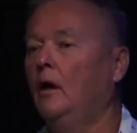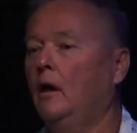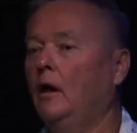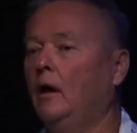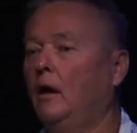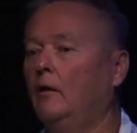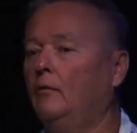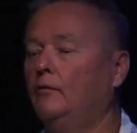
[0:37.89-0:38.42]

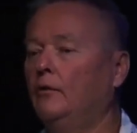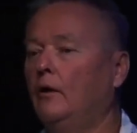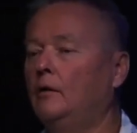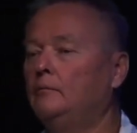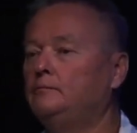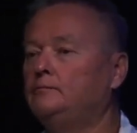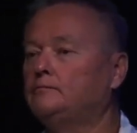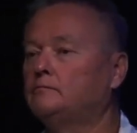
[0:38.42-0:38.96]
And
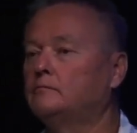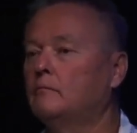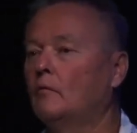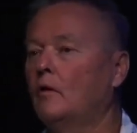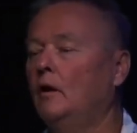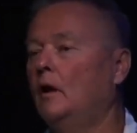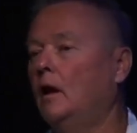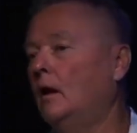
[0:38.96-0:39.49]

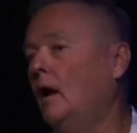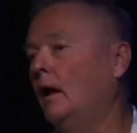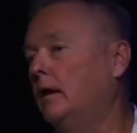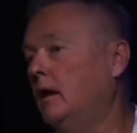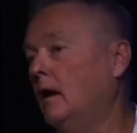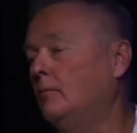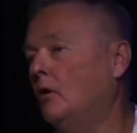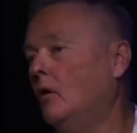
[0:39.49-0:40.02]
I
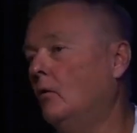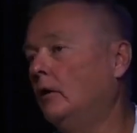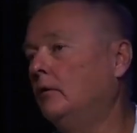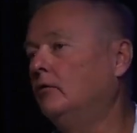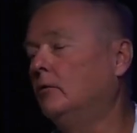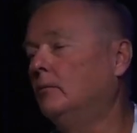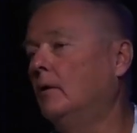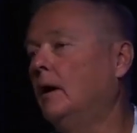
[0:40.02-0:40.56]
kept
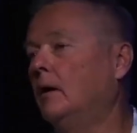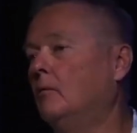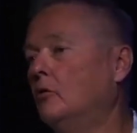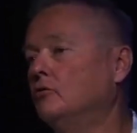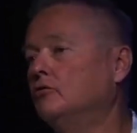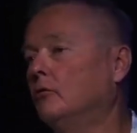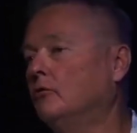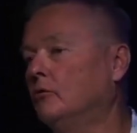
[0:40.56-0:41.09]
going to my
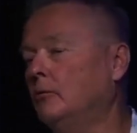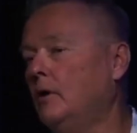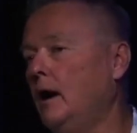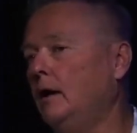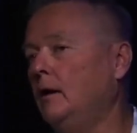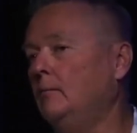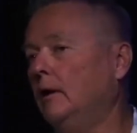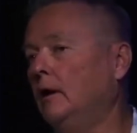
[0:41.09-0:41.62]
emotional
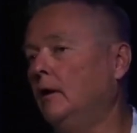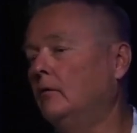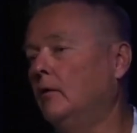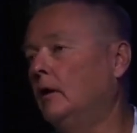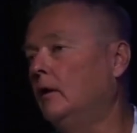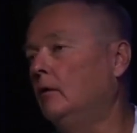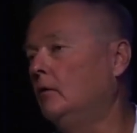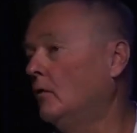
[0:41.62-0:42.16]
sobriety
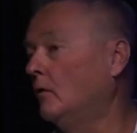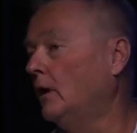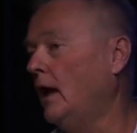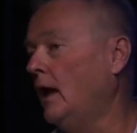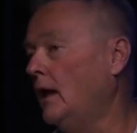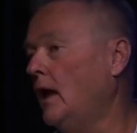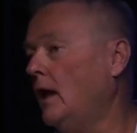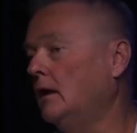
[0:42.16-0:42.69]
meetings. I didn't go to
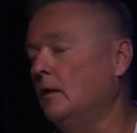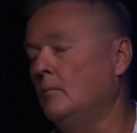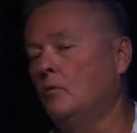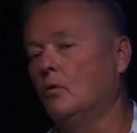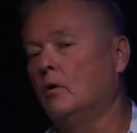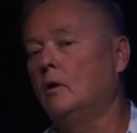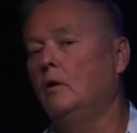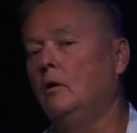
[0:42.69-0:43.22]
AA
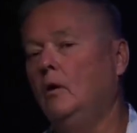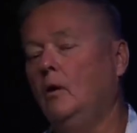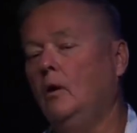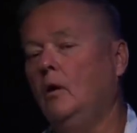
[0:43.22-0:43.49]
anymore.